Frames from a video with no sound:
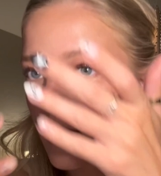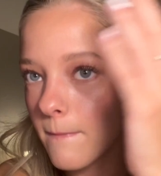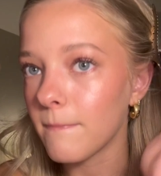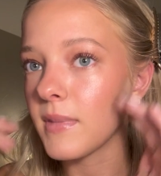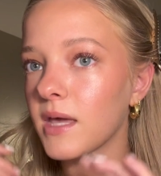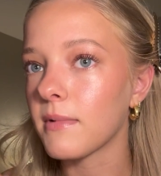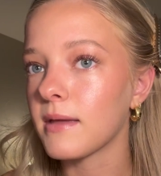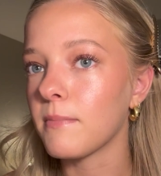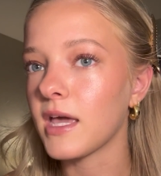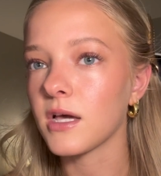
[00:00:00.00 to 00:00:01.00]
make my
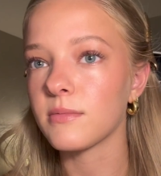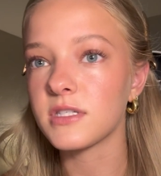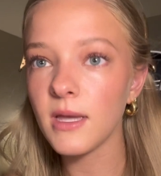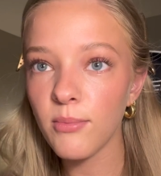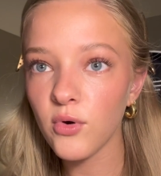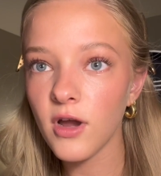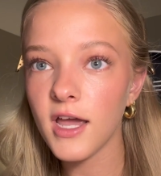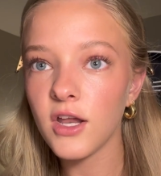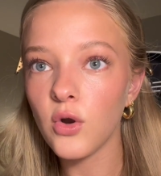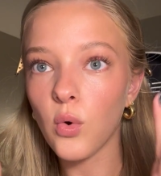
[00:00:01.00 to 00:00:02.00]
makeup
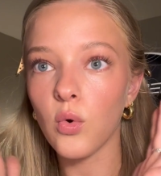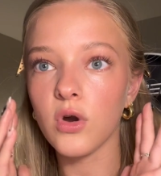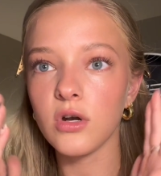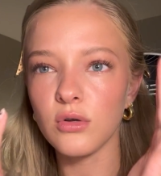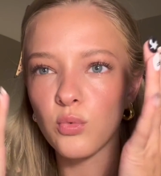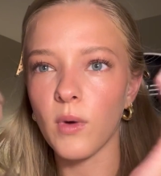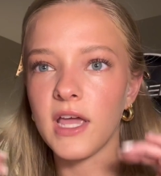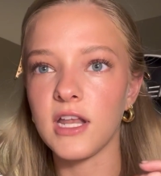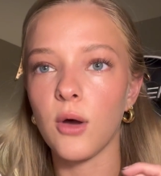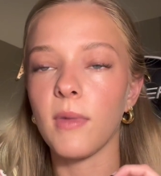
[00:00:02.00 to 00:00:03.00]
separate, or it'll weigh
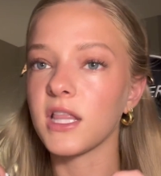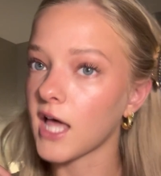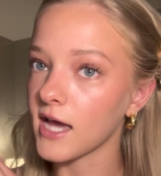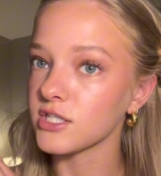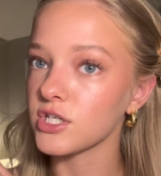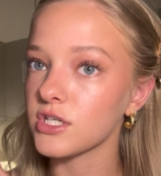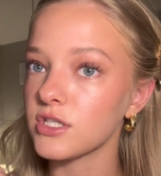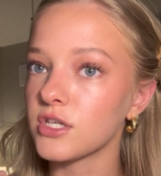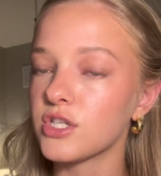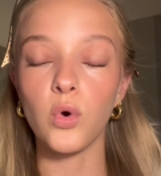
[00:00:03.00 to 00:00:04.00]
down my lashes.
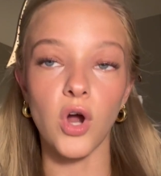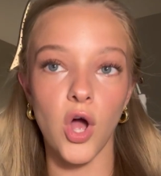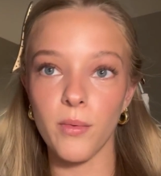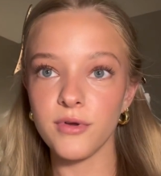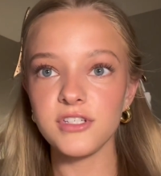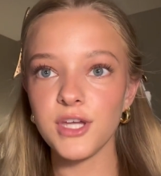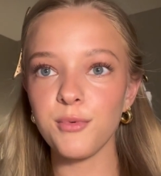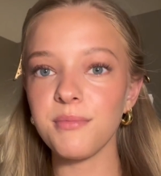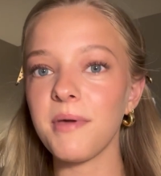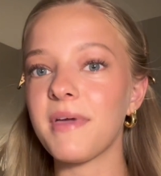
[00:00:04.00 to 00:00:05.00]
We're almost done
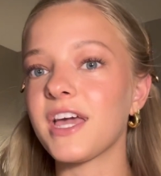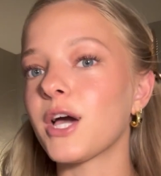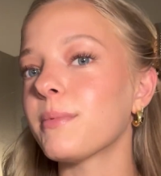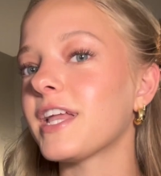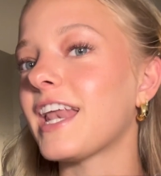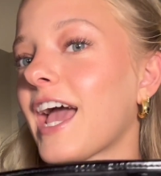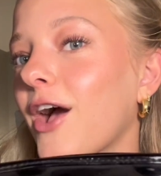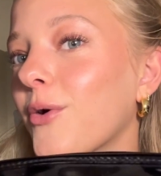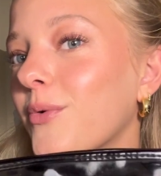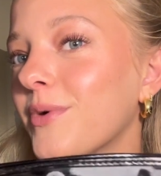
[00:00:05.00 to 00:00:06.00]
with my makeup.
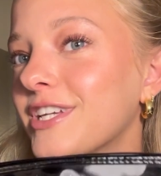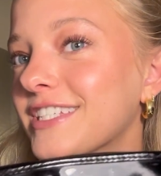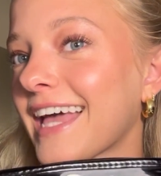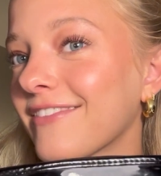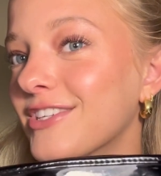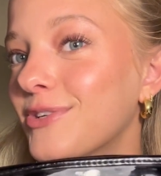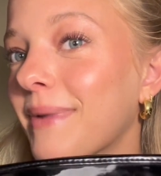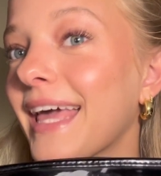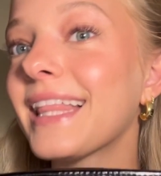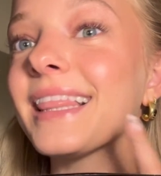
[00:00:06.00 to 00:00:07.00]
Now we just have to do
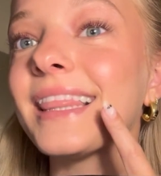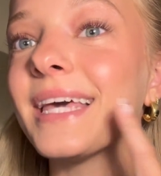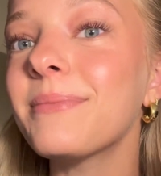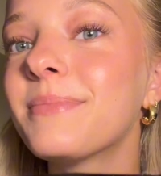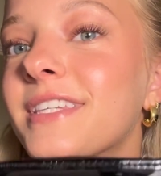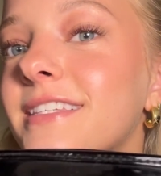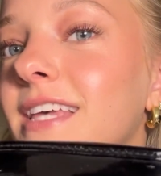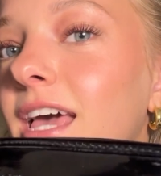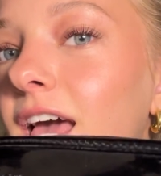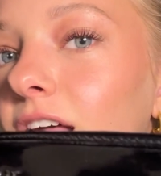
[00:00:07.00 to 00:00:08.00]
my lips.
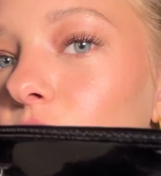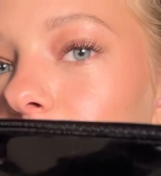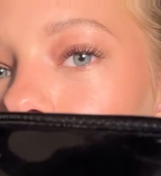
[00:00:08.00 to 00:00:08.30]
Look at